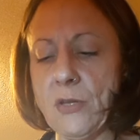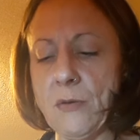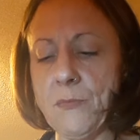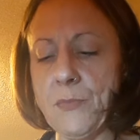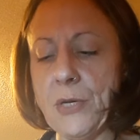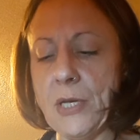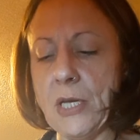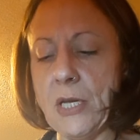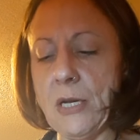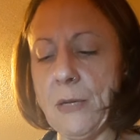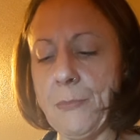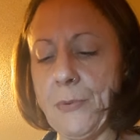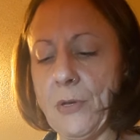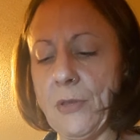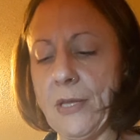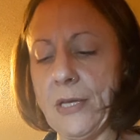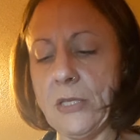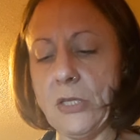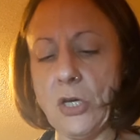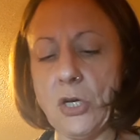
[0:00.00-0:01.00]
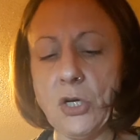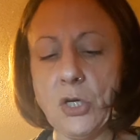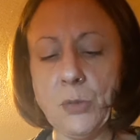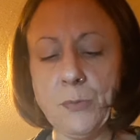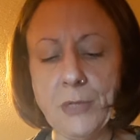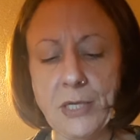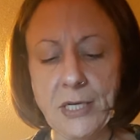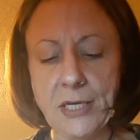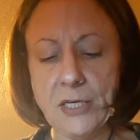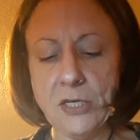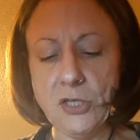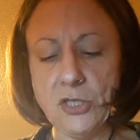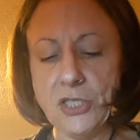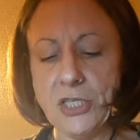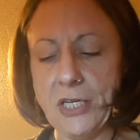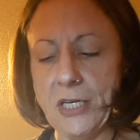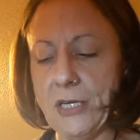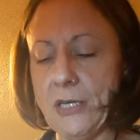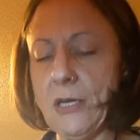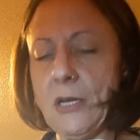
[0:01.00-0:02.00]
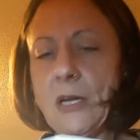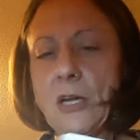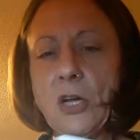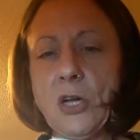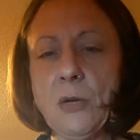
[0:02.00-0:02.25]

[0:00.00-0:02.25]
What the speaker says: I'm picking up on like the hermit energy.